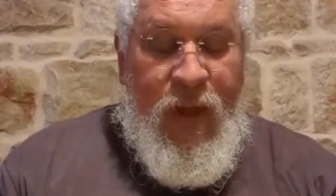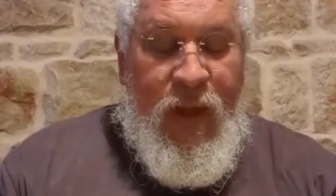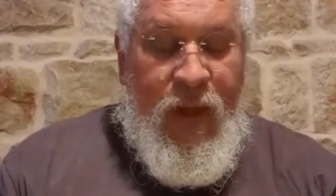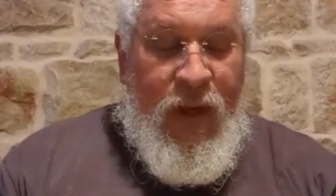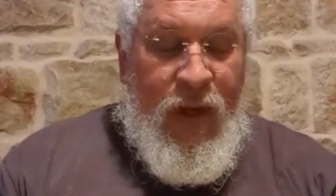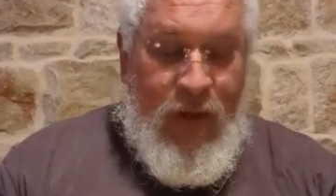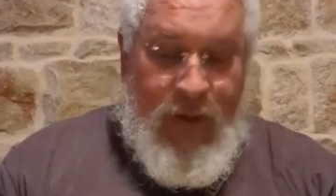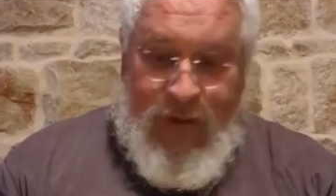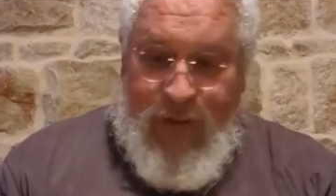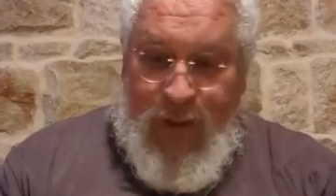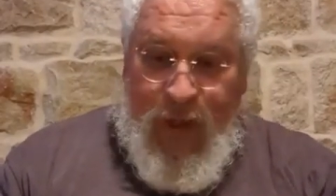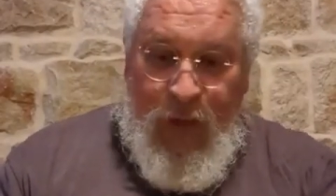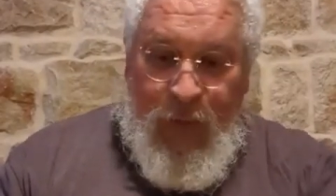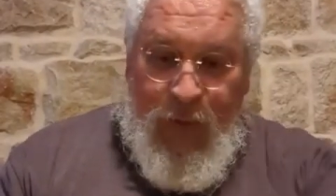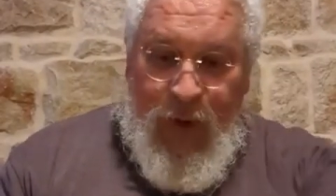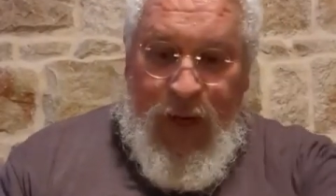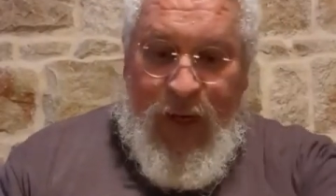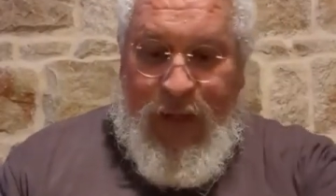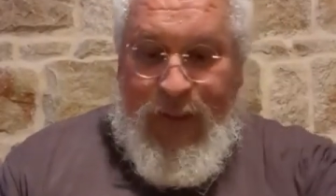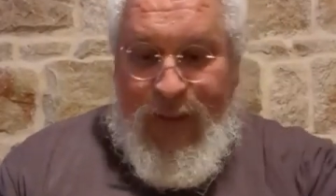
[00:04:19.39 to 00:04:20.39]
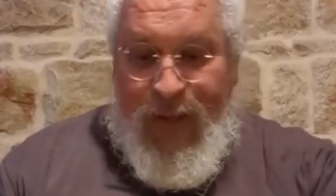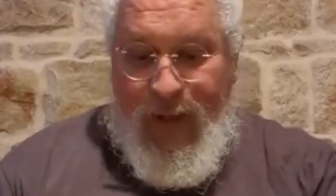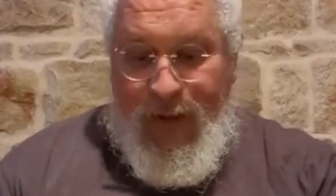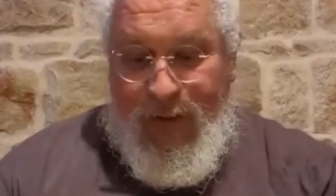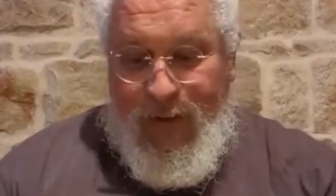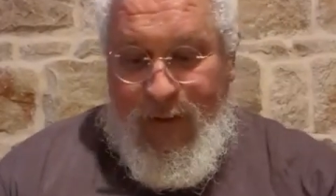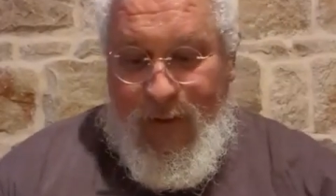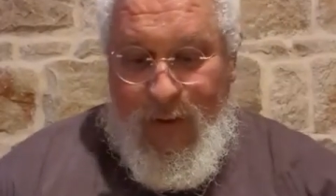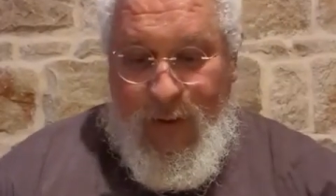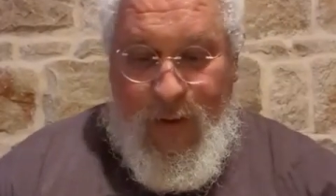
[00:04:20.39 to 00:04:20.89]
And he's going to break it down,
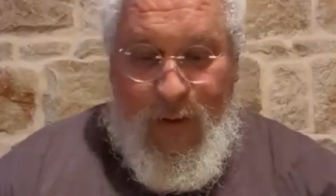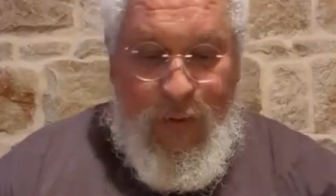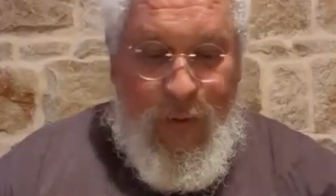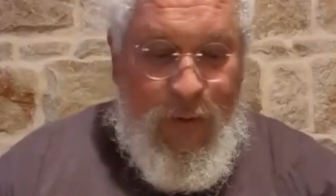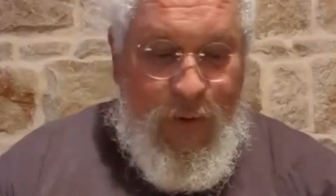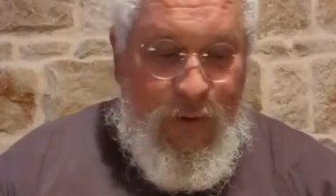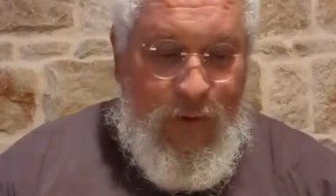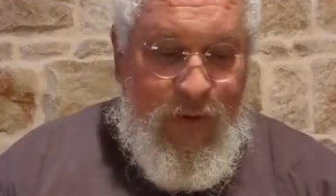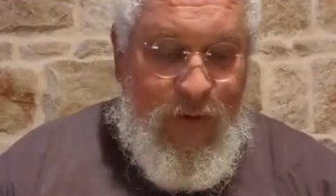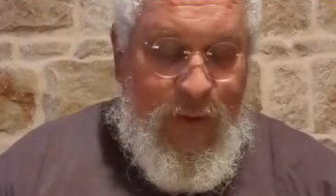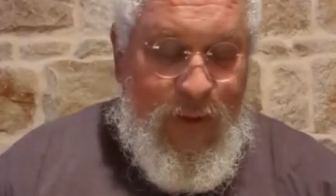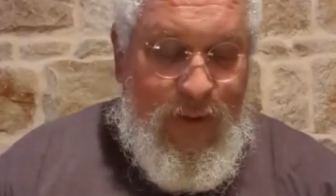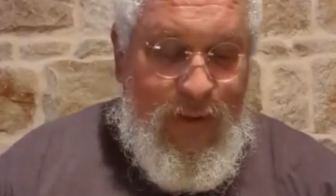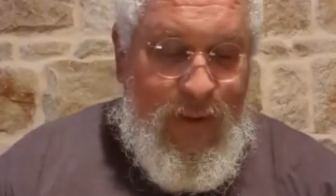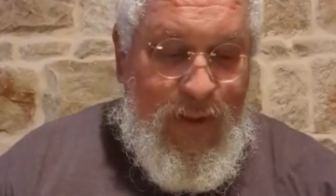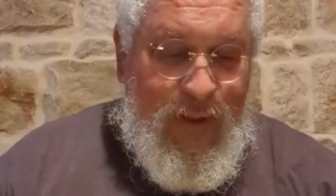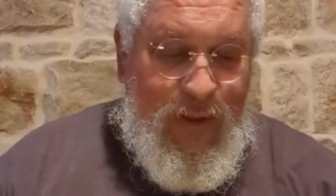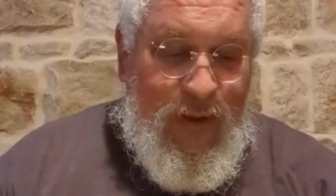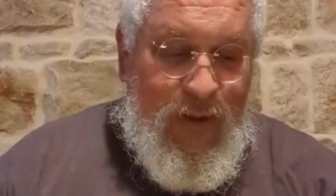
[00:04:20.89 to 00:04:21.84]
so I won't translate